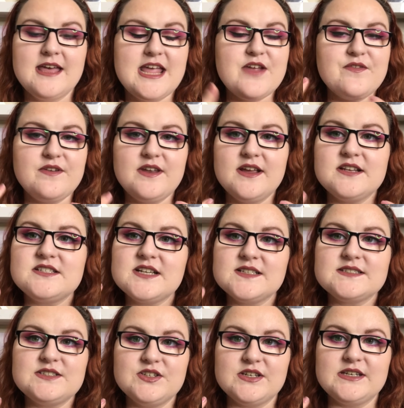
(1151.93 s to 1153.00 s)
Even though it
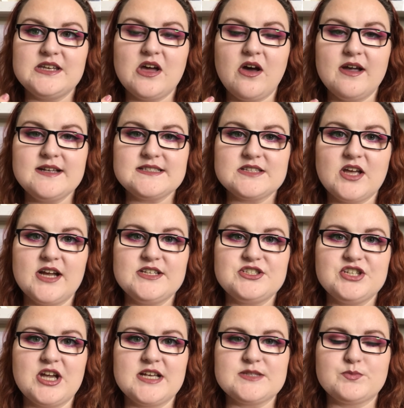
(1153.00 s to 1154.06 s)
does look nice, I
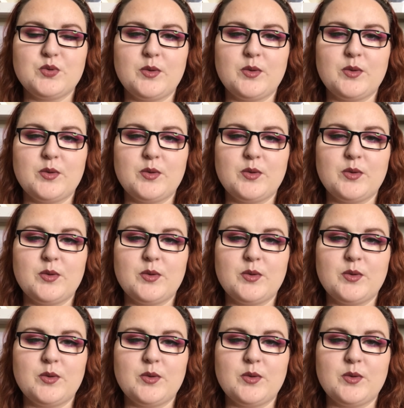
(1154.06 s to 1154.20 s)
just